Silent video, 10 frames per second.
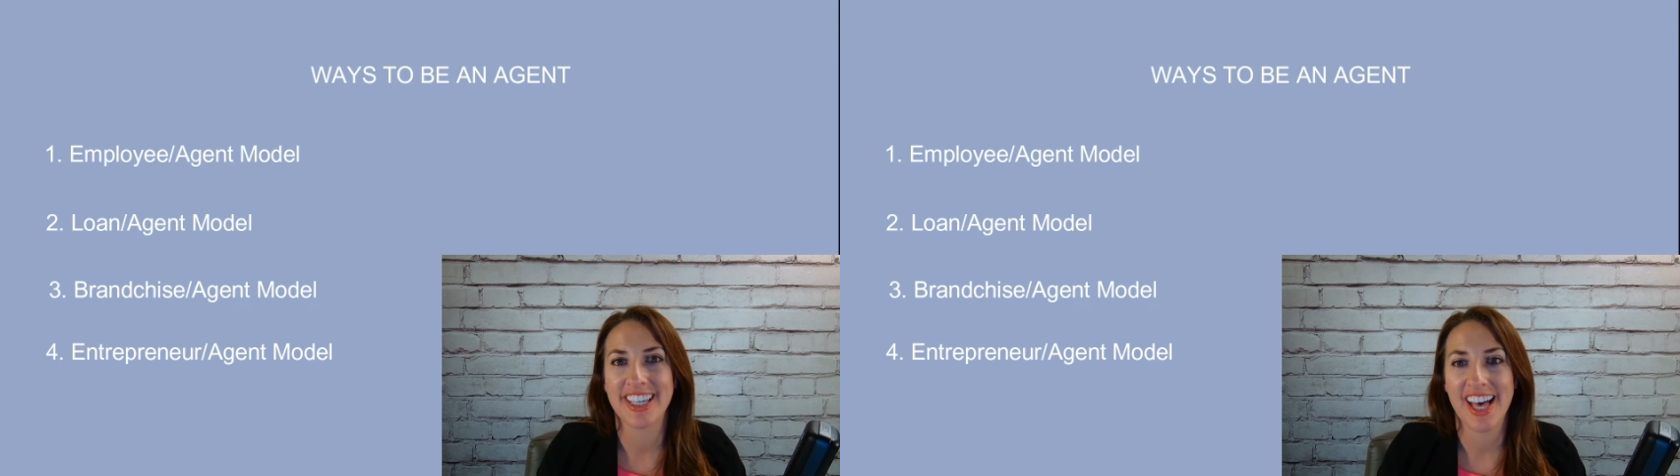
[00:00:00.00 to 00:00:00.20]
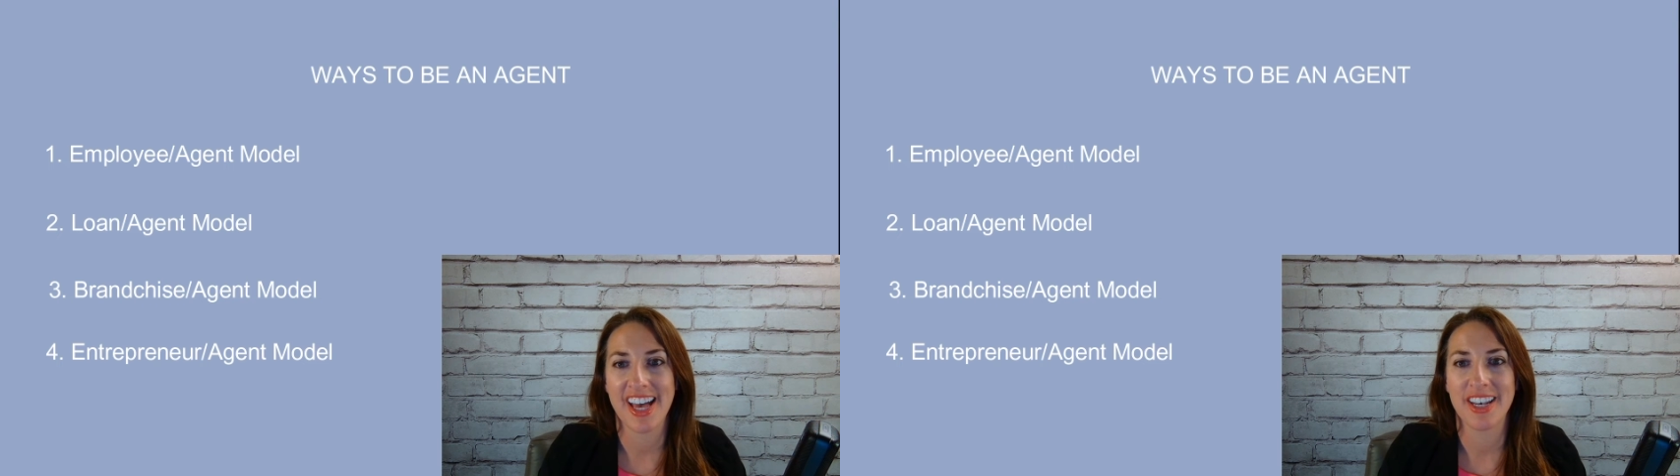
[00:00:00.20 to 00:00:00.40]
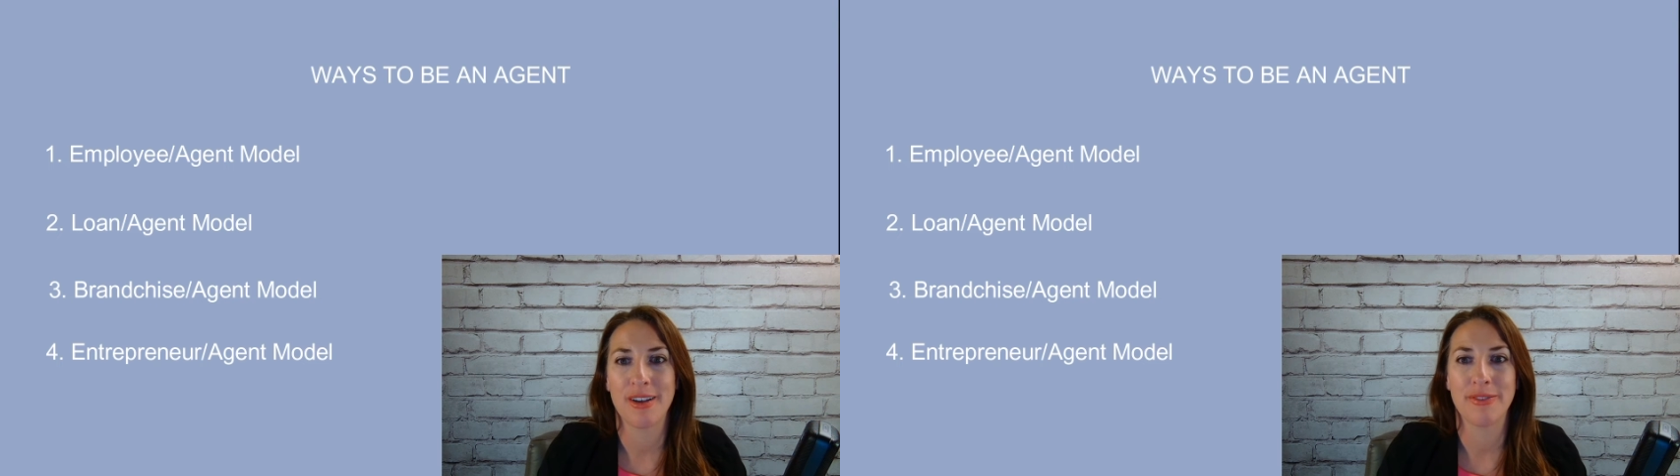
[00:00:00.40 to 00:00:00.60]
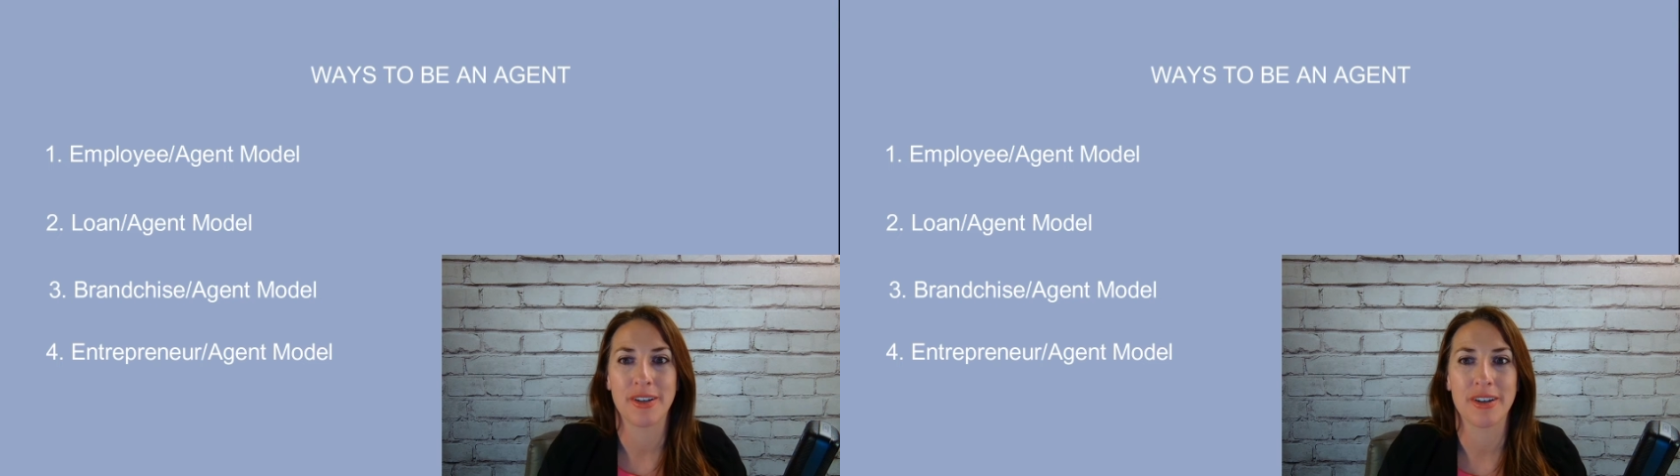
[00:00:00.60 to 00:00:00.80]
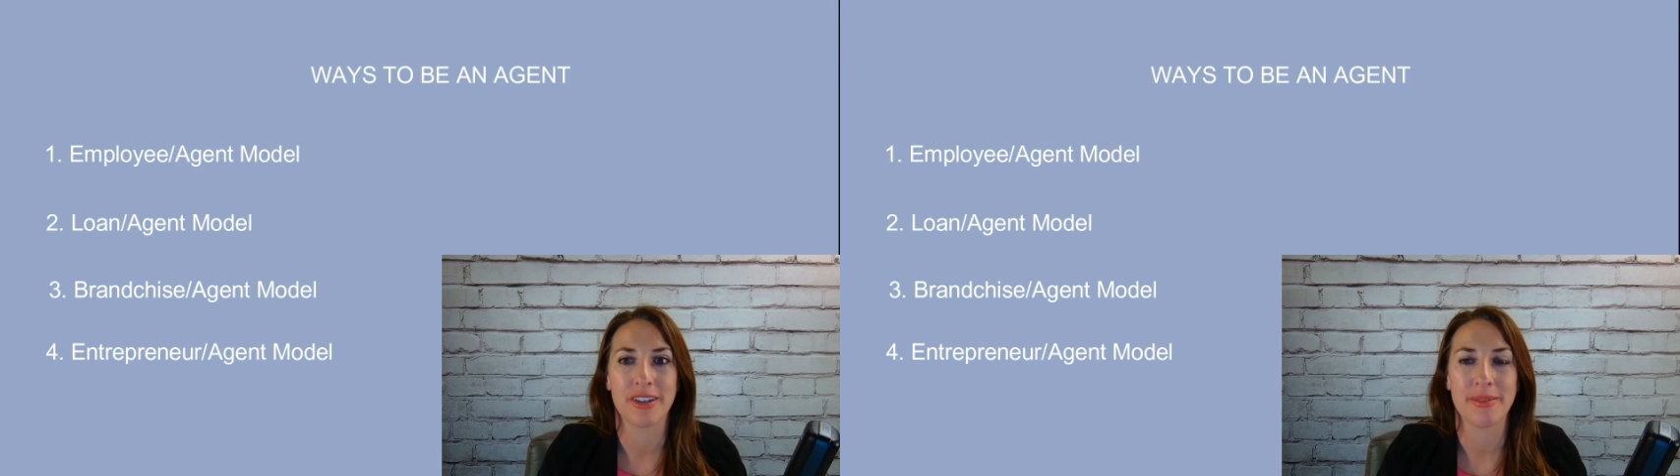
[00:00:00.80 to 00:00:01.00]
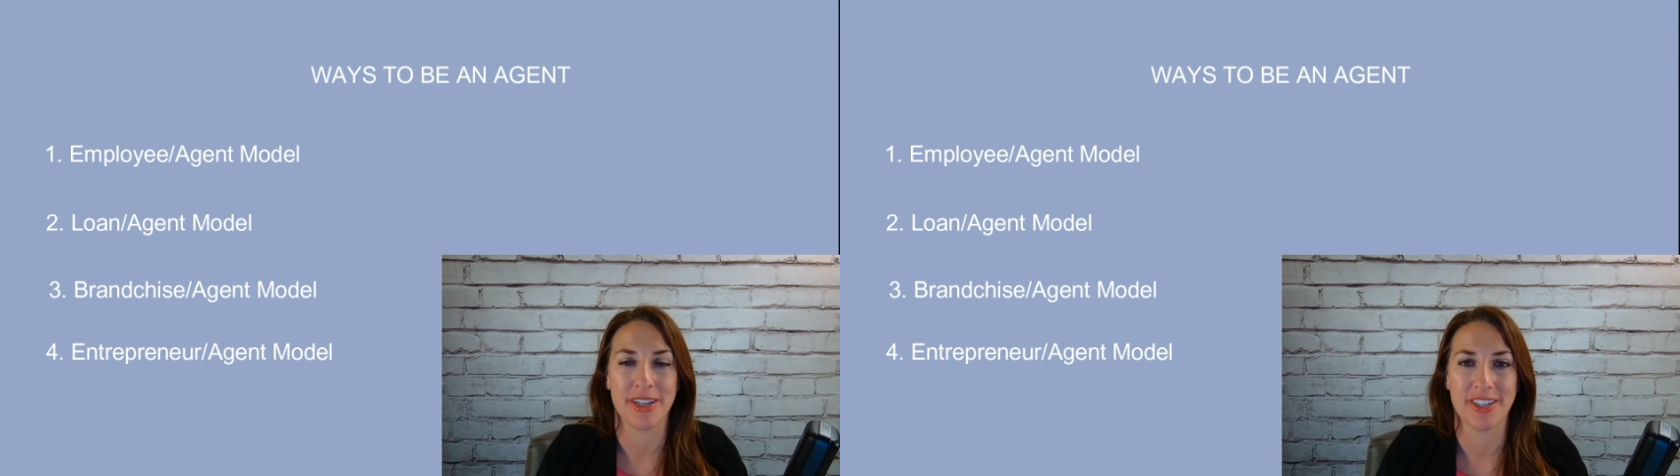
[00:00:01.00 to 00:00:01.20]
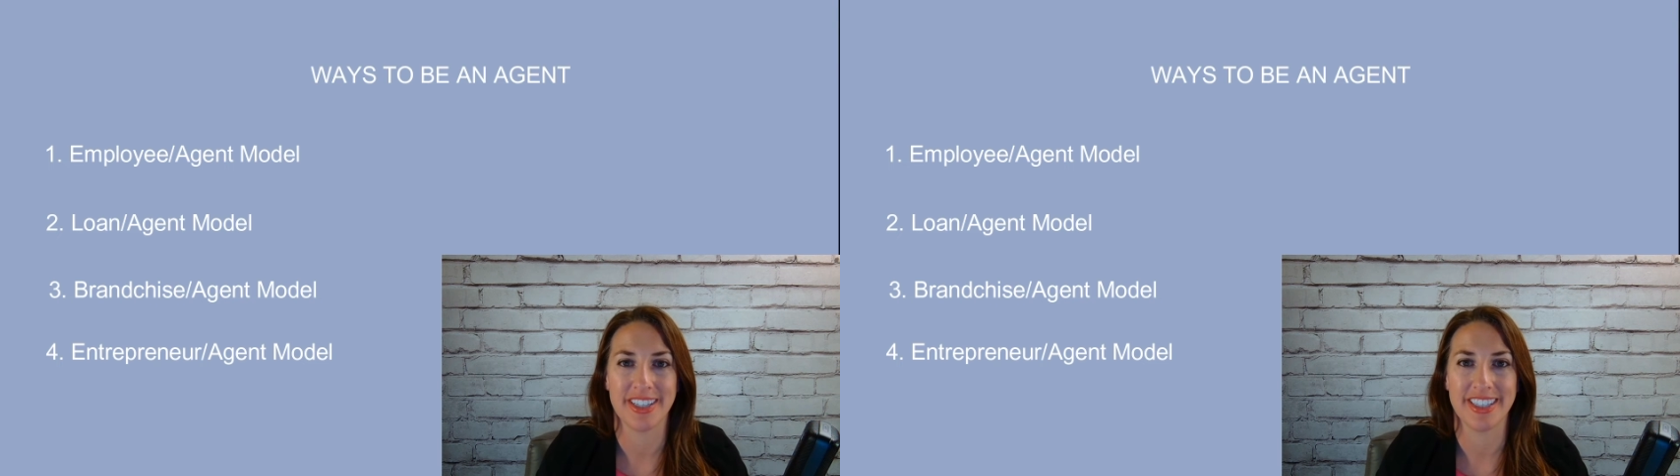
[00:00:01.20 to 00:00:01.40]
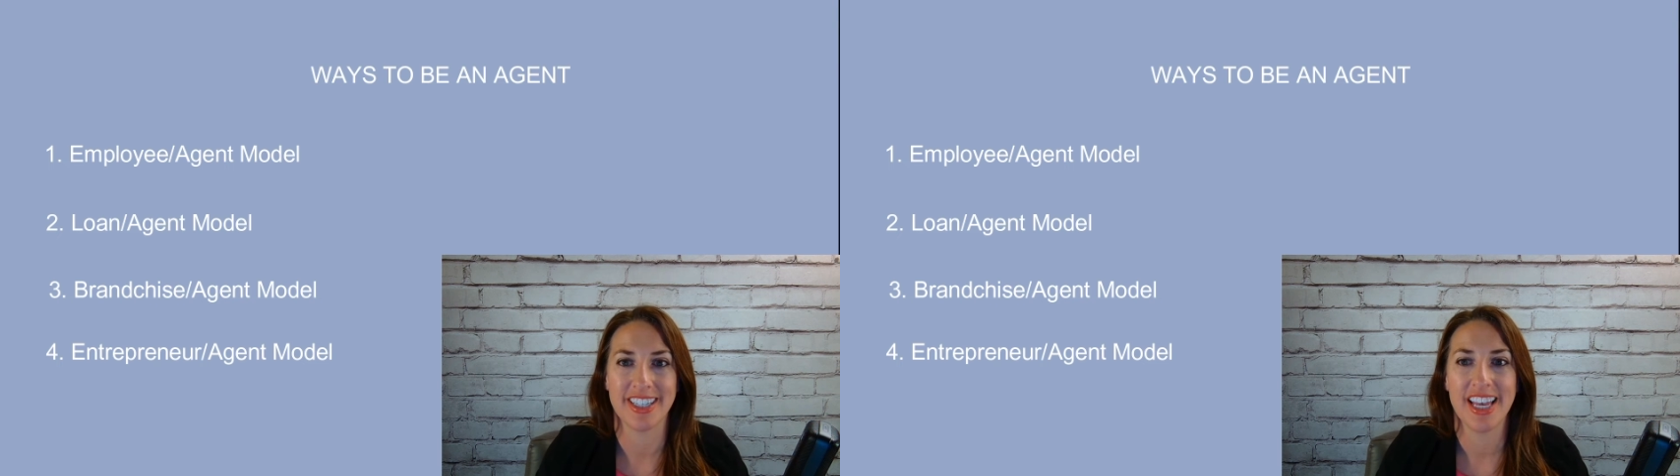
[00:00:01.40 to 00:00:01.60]
cut of your
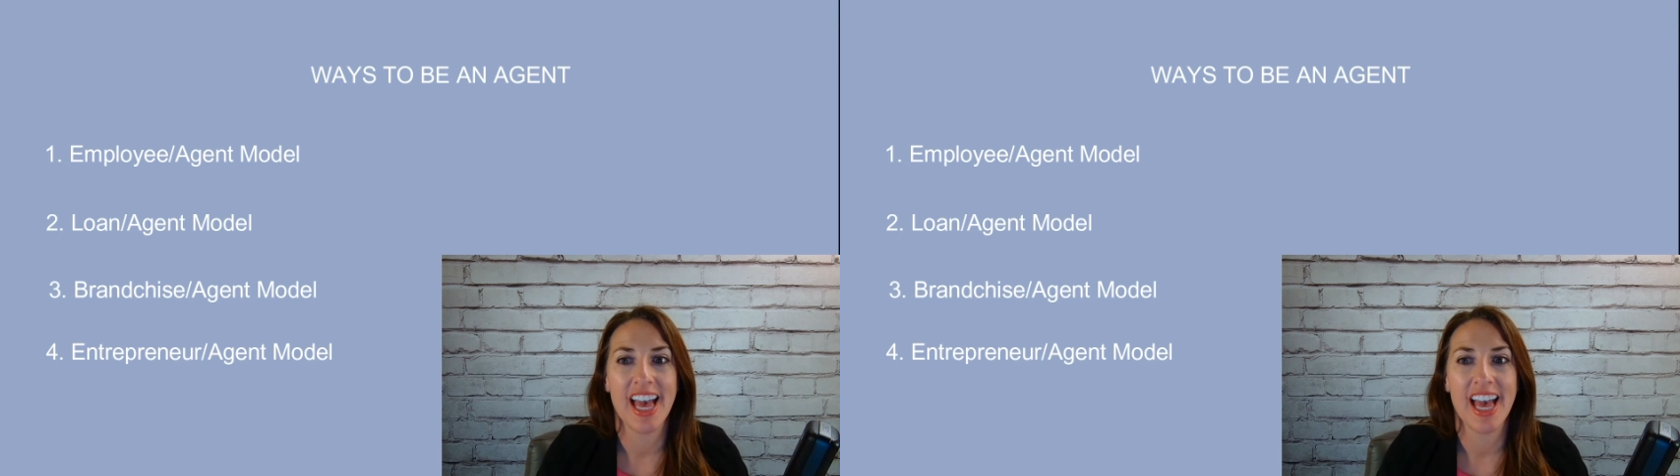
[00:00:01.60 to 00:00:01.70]
commissions.